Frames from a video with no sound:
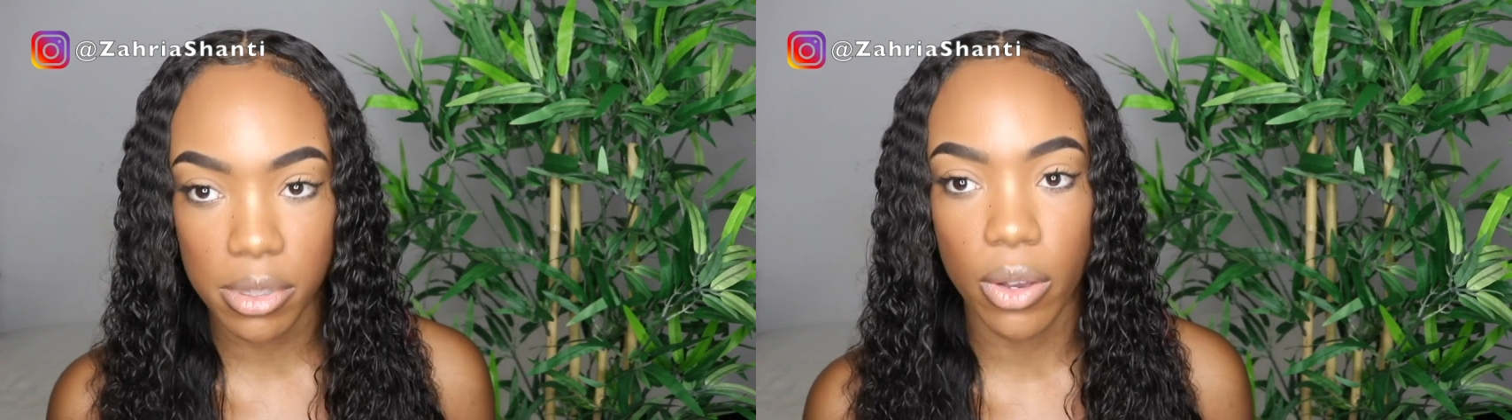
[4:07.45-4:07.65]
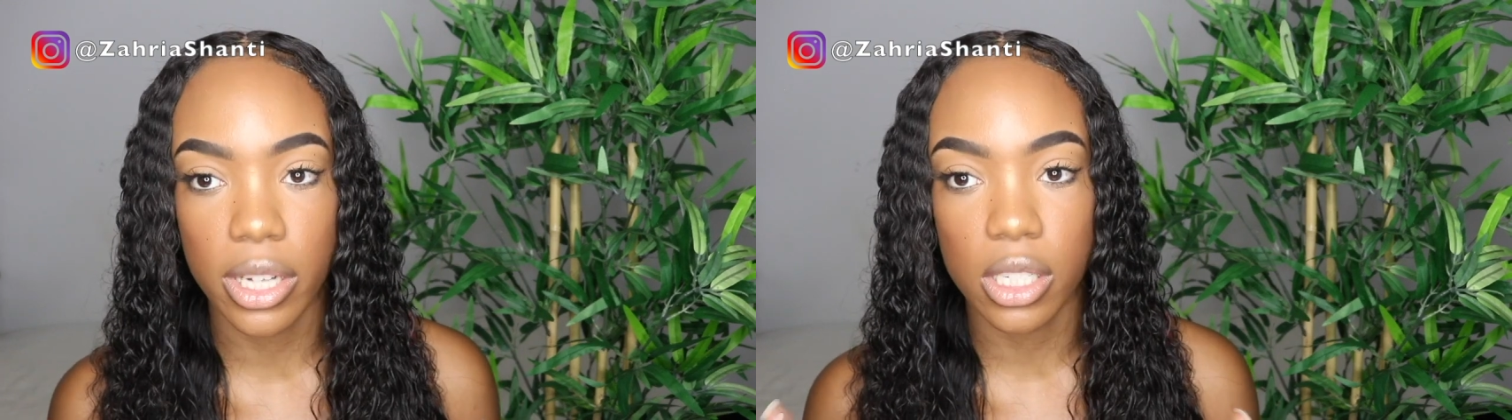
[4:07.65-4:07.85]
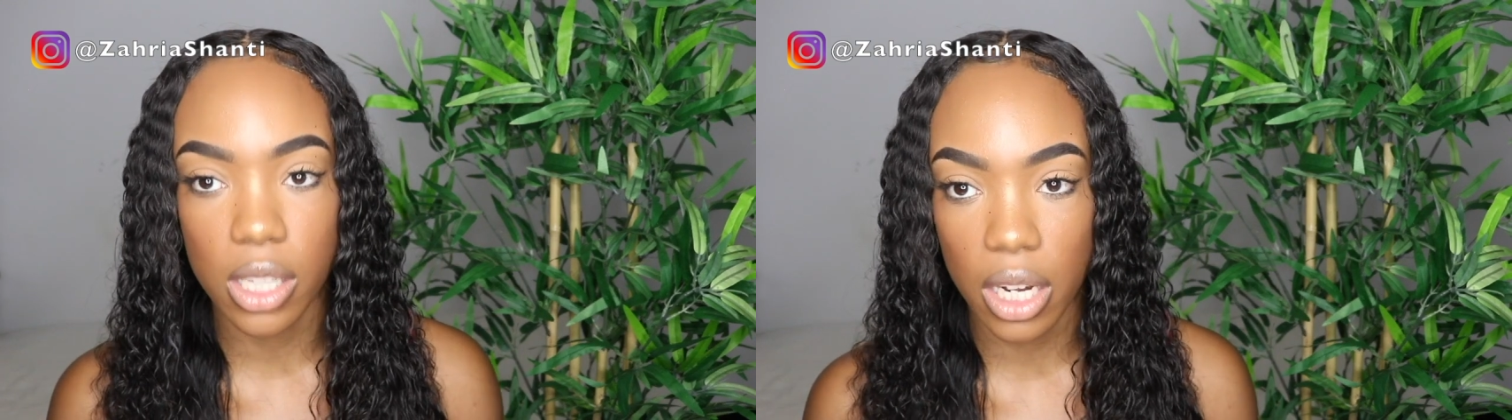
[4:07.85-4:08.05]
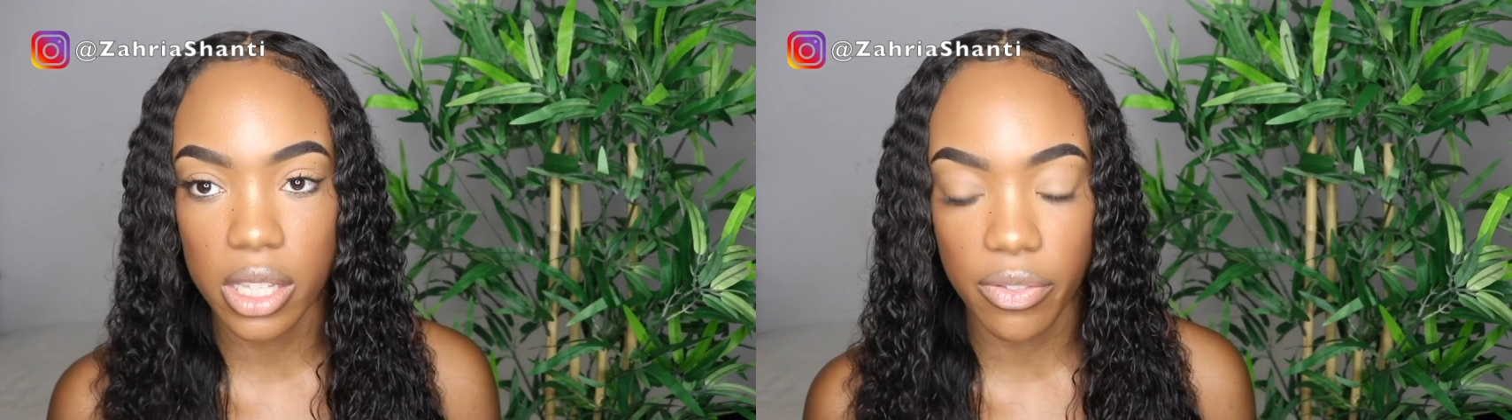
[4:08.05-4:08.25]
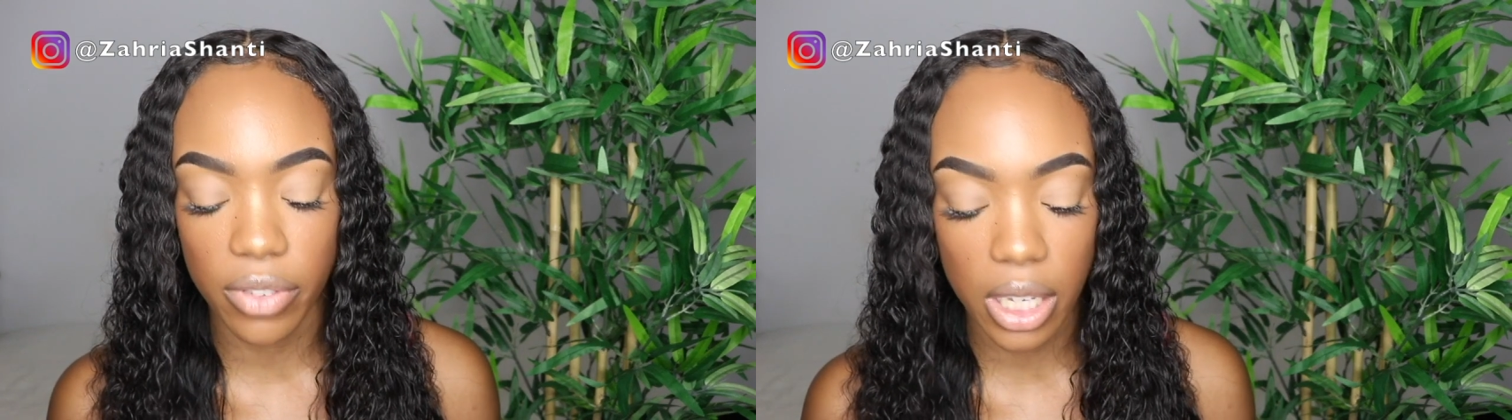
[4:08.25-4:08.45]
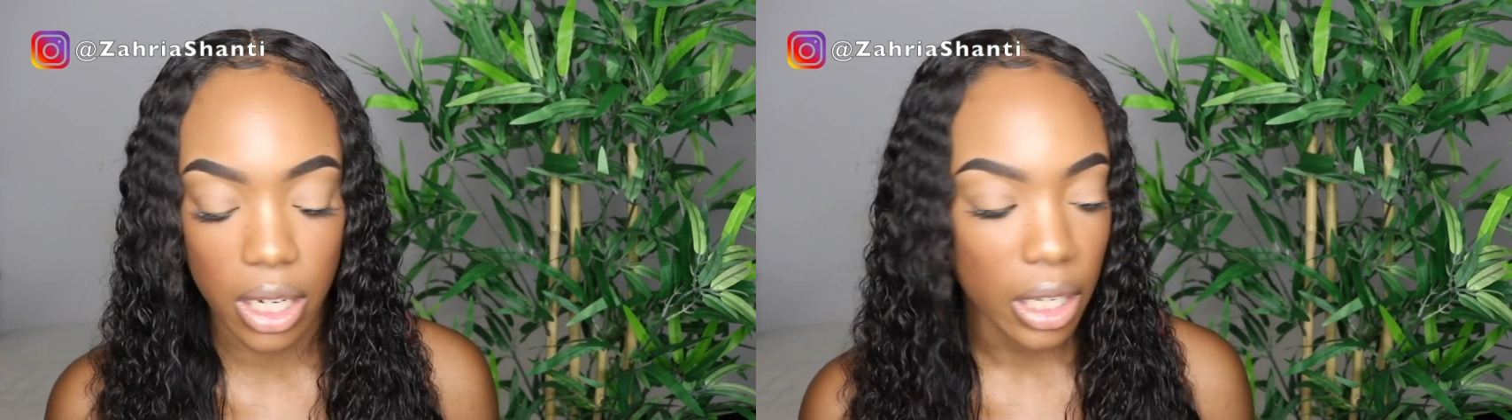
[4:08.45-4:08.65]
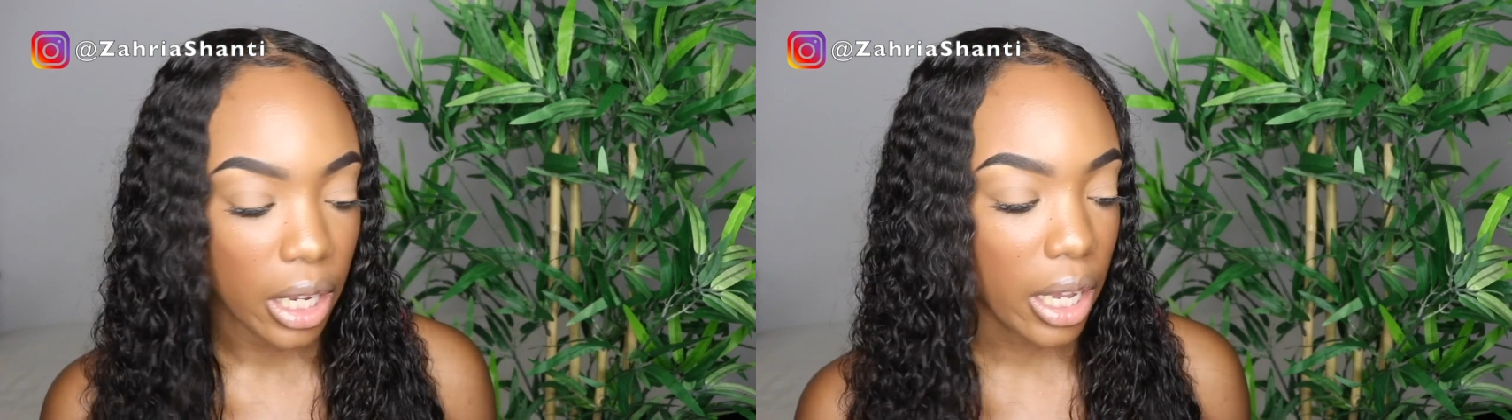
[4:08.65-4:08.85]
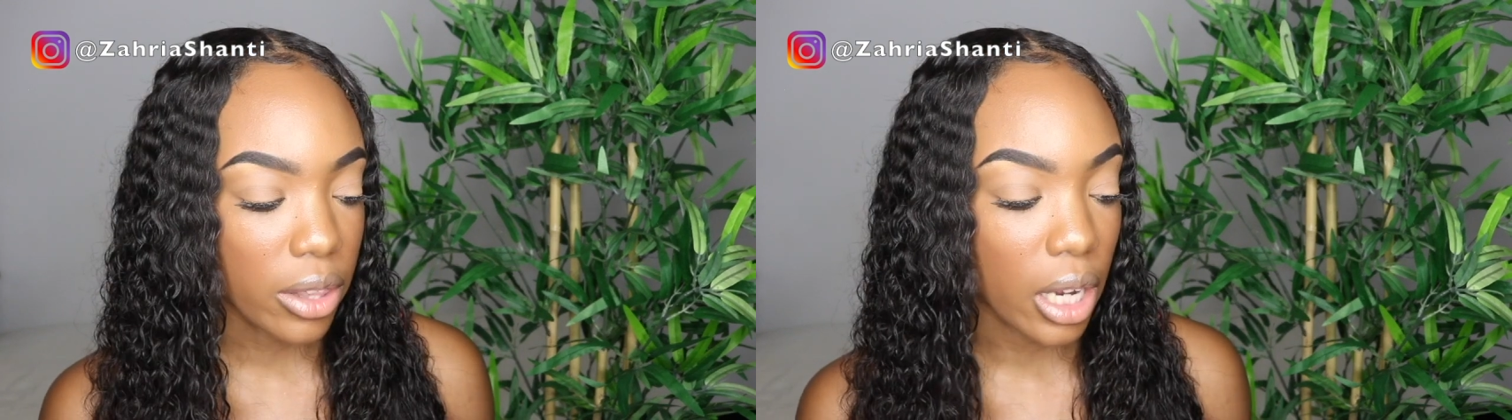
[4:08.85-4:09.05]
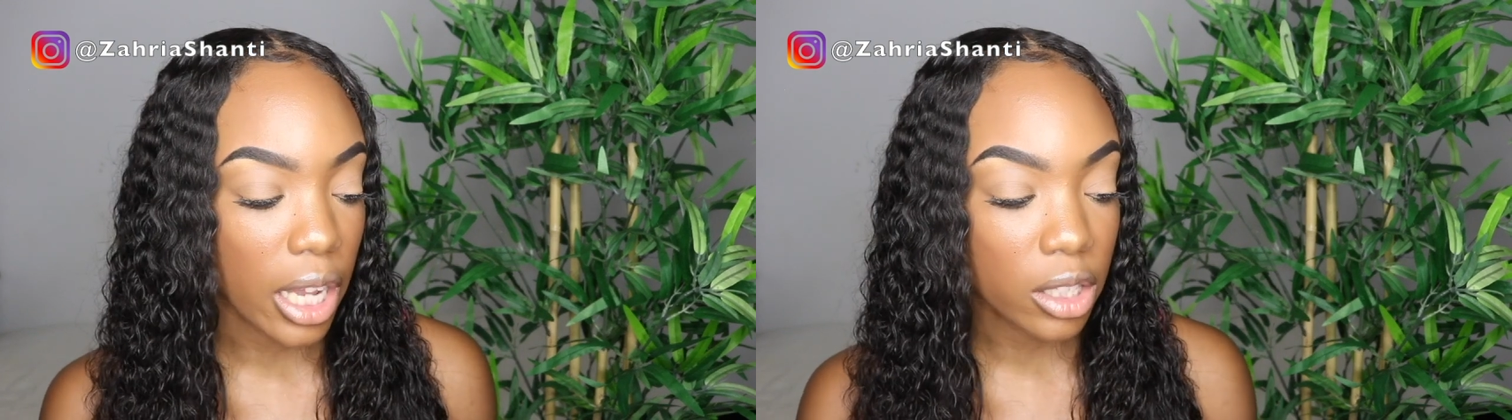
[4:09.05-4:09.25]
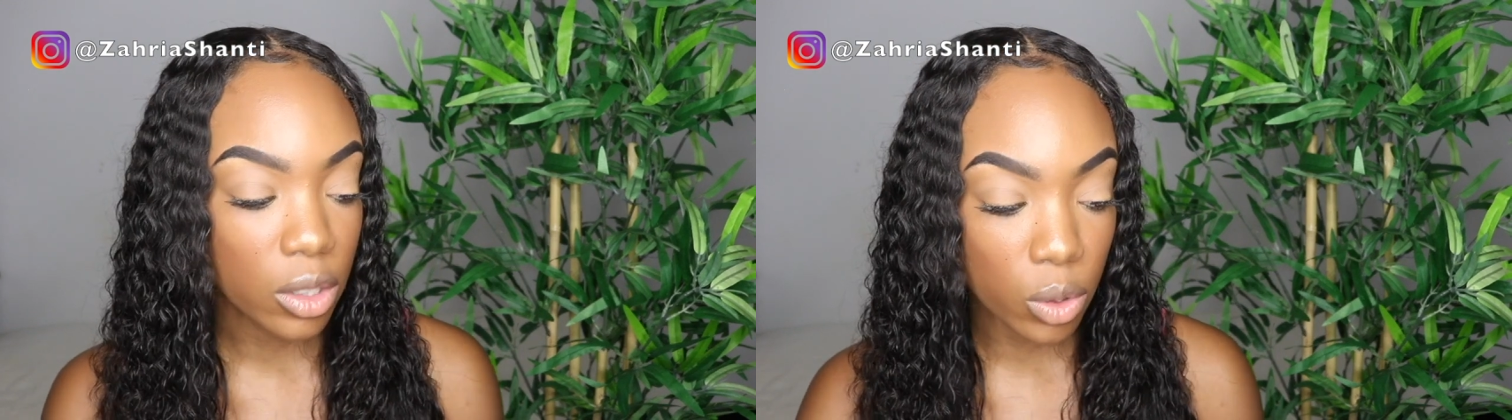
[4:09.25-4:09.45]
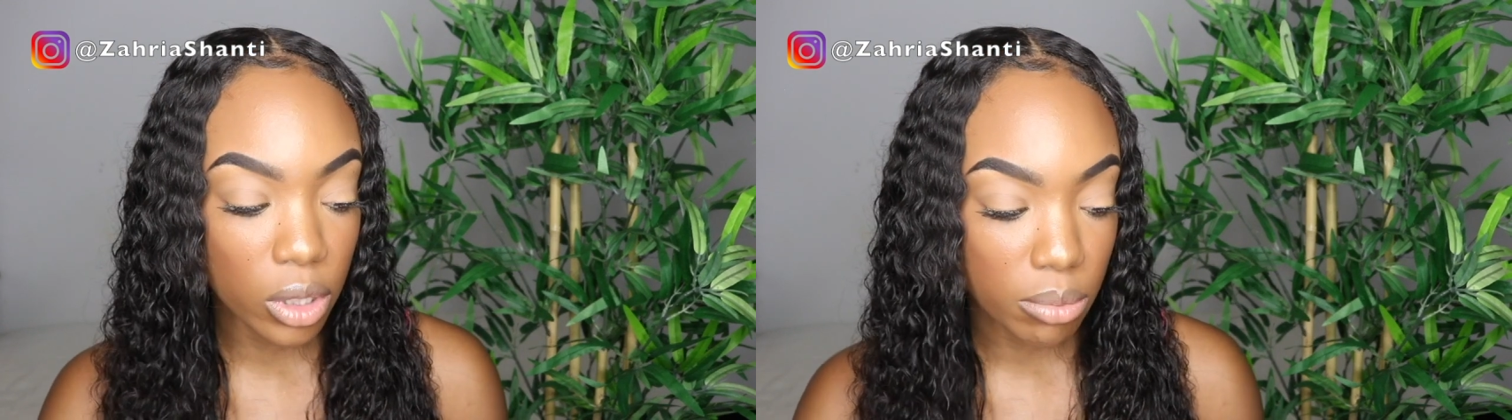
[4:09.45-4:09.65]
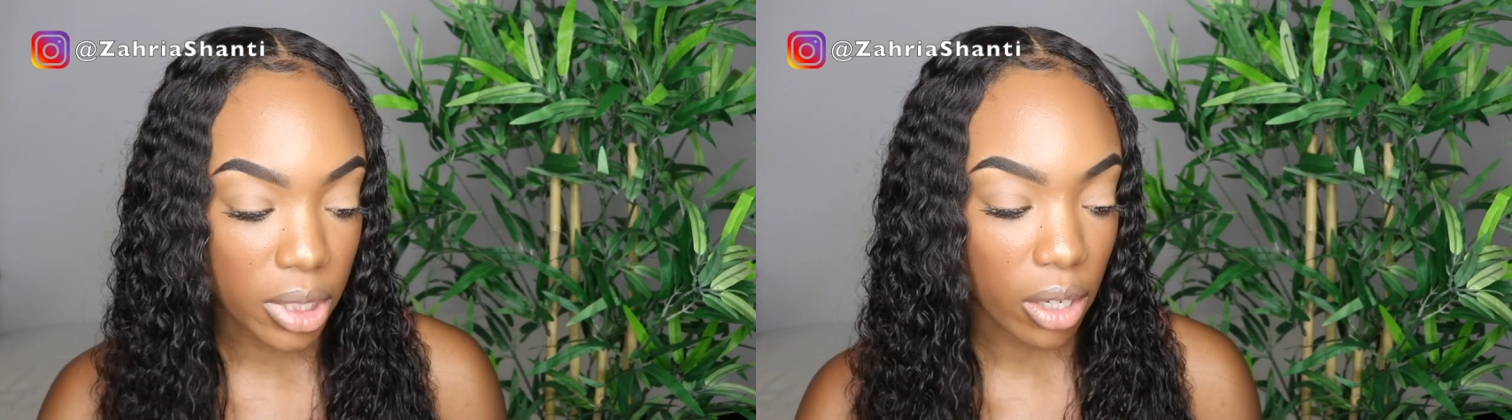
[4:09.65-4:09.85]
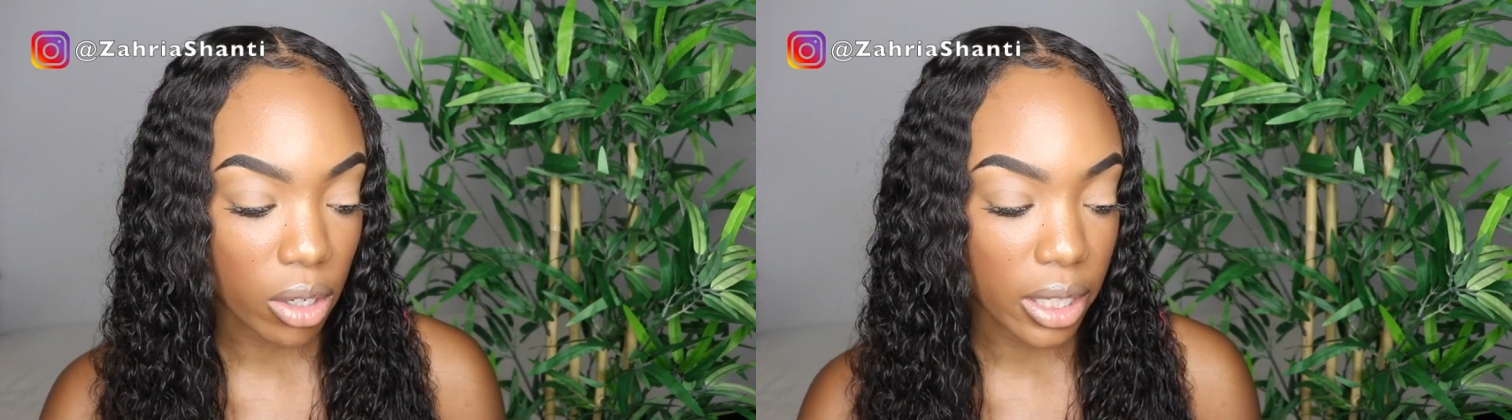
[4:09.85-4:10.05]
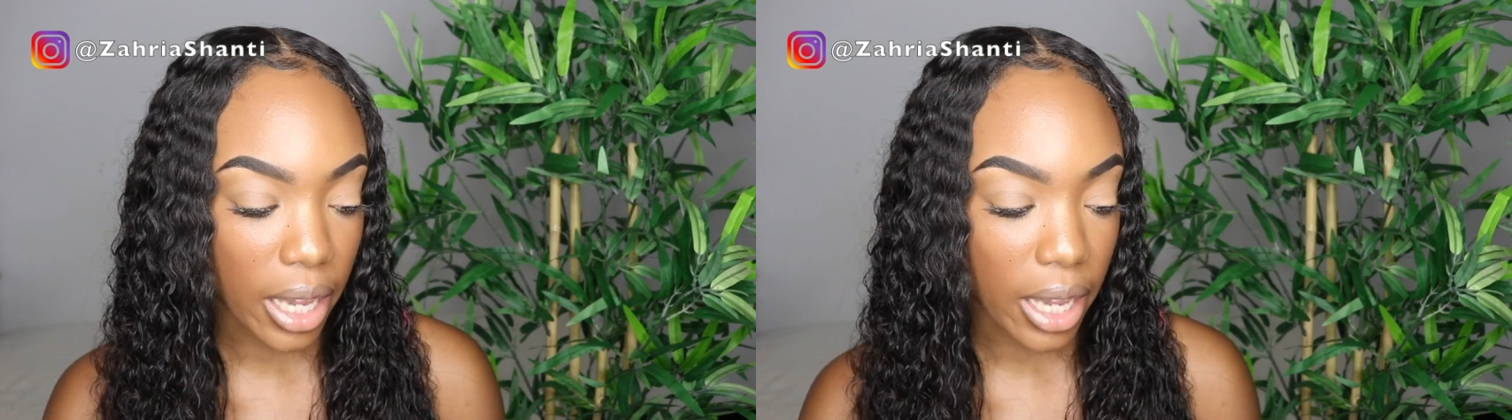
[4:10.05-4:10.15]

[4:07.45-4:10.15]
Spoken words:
so I just cut it to fit and then I glued them down on the